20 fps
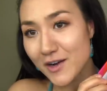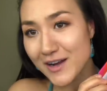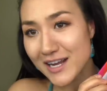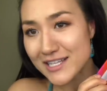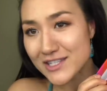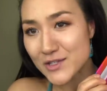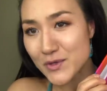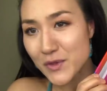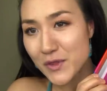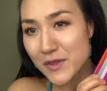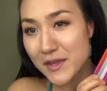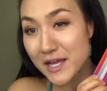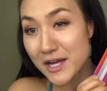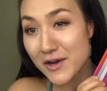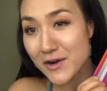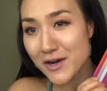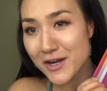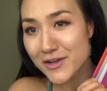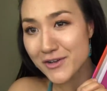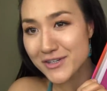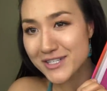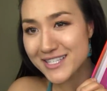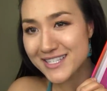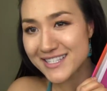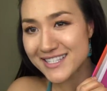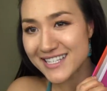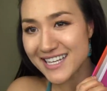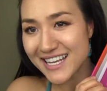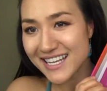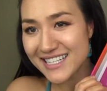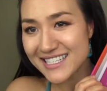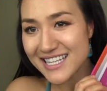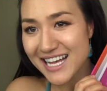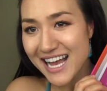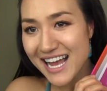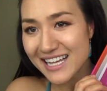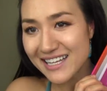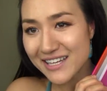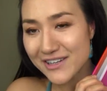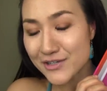All right, so there are your six
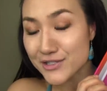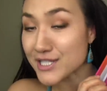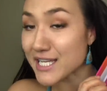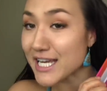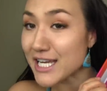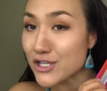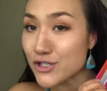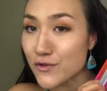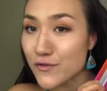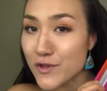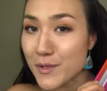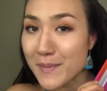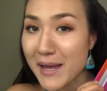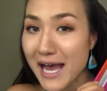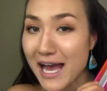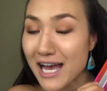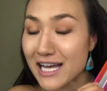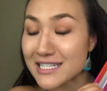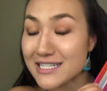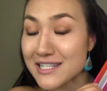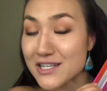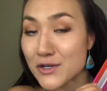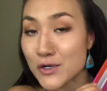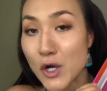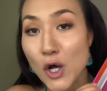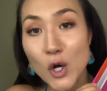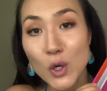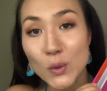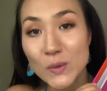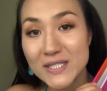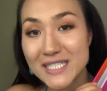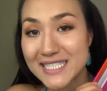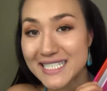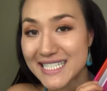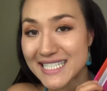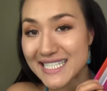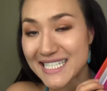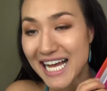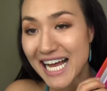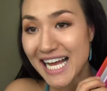highlighters. Each of them has their own
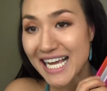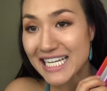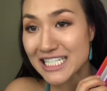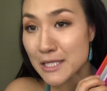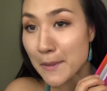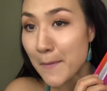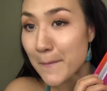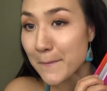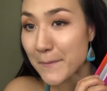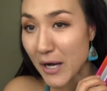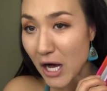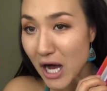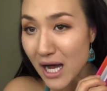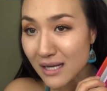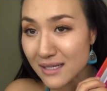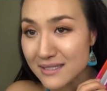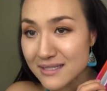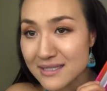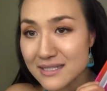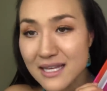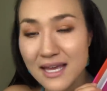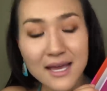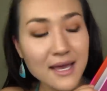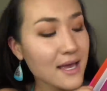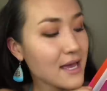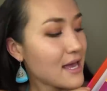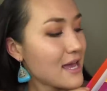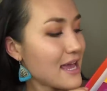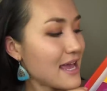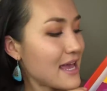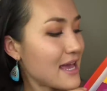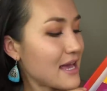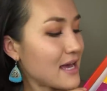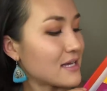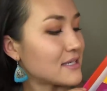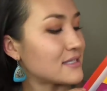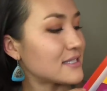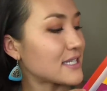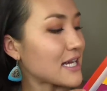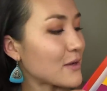designed box.
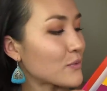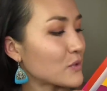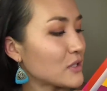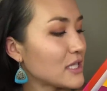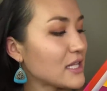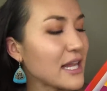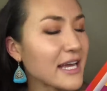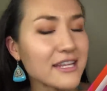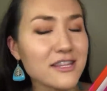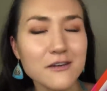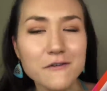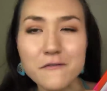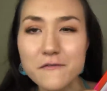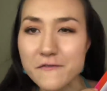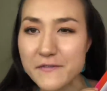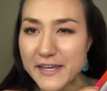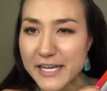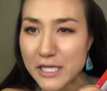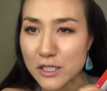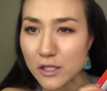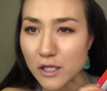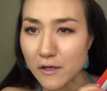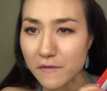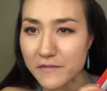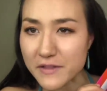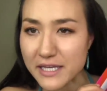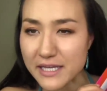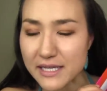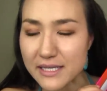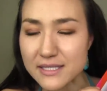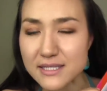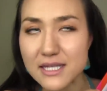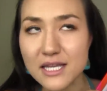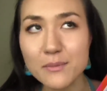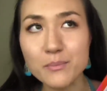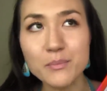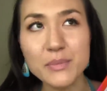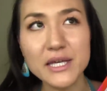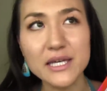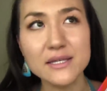And I really like the feel of these
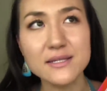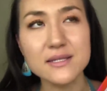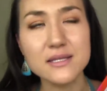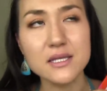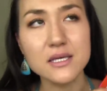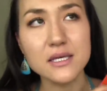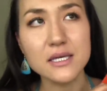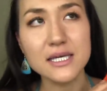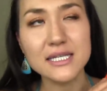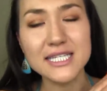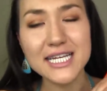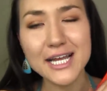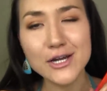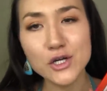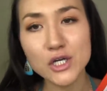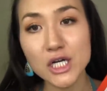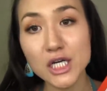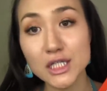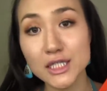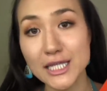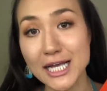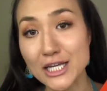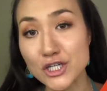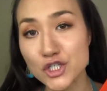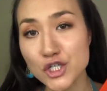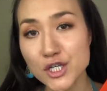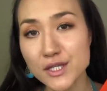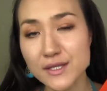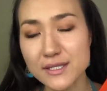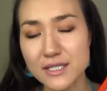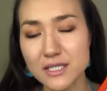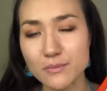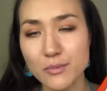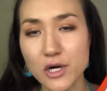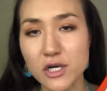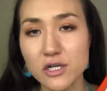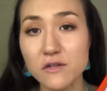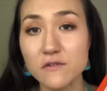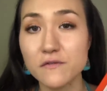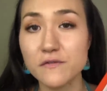because the entire collection, this is
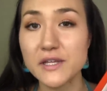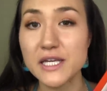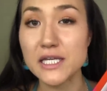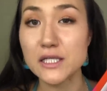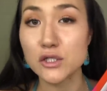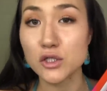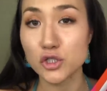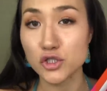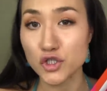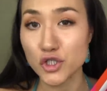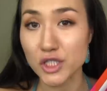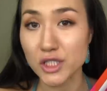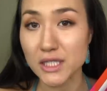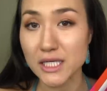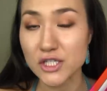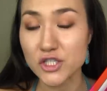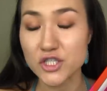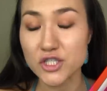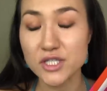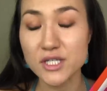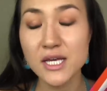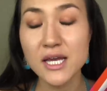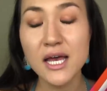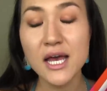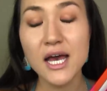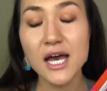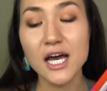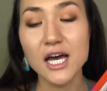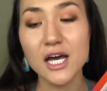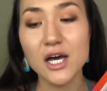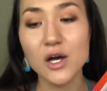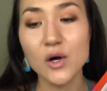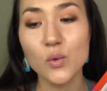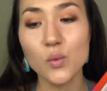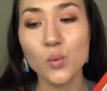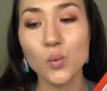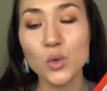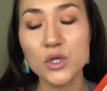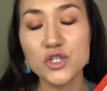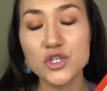part of the larger collection, uh,
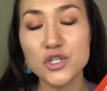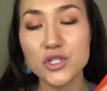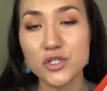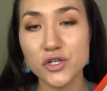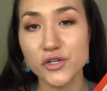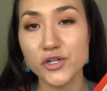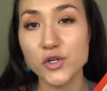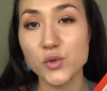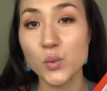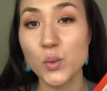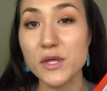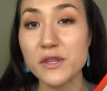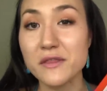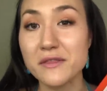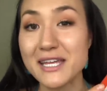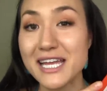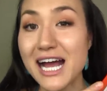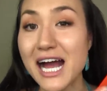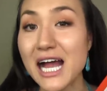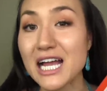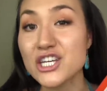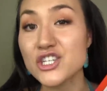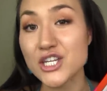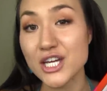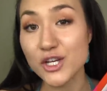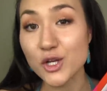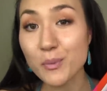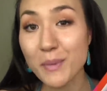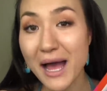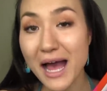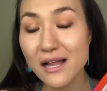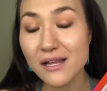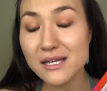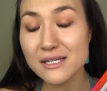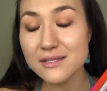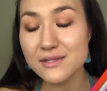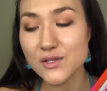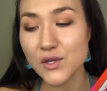which started with the eyeshadow palette.